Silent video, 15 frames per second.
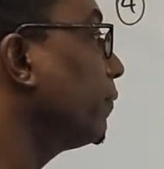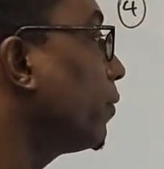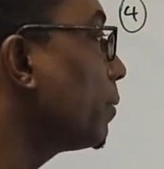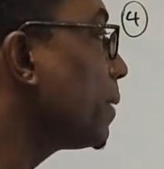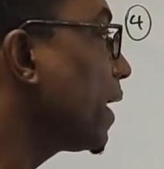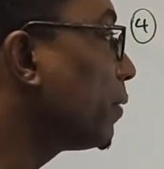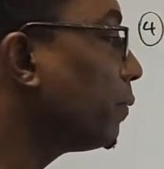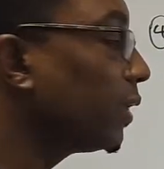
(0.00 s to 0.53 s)

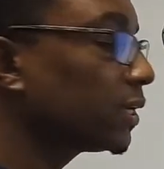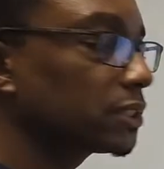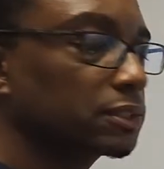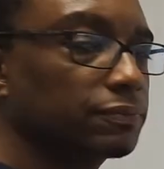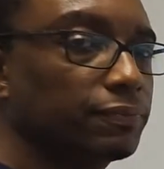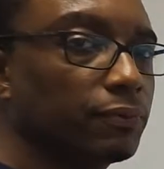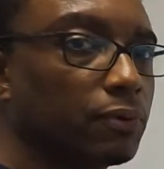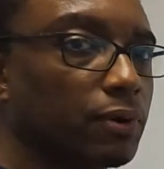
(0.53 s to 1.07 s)
4 by 1
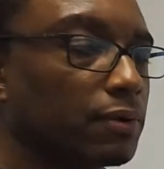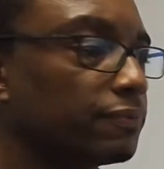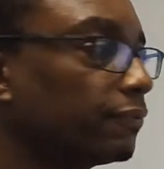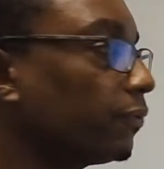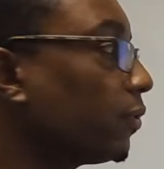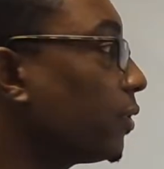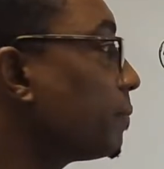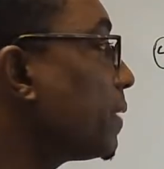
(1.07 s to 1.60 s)
is 4,
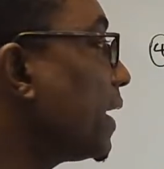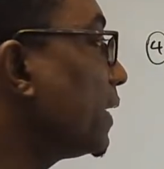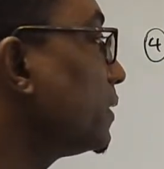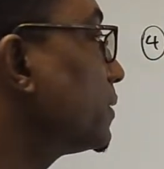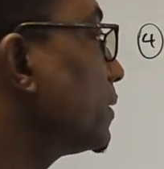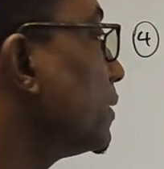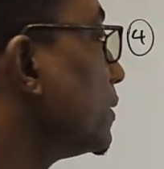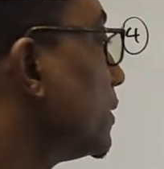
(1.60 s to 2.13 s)
4
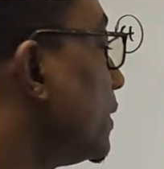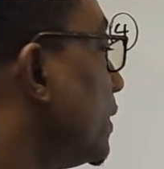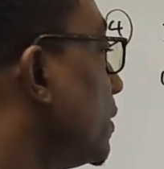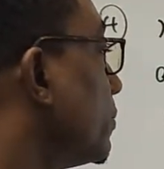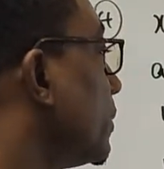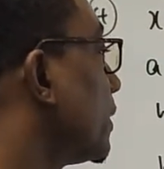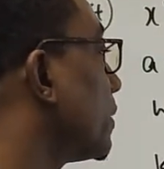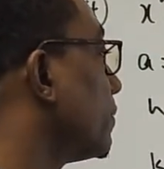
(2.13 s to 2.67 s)
by
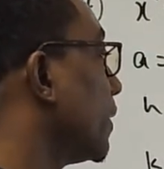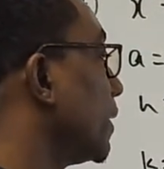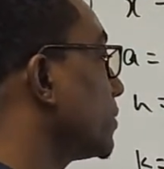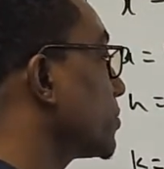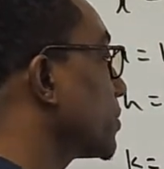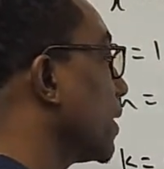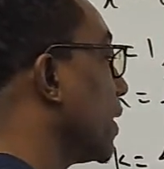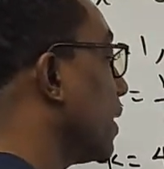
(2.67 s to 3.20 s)
13 will give
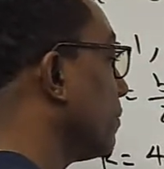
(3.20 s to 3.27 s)
us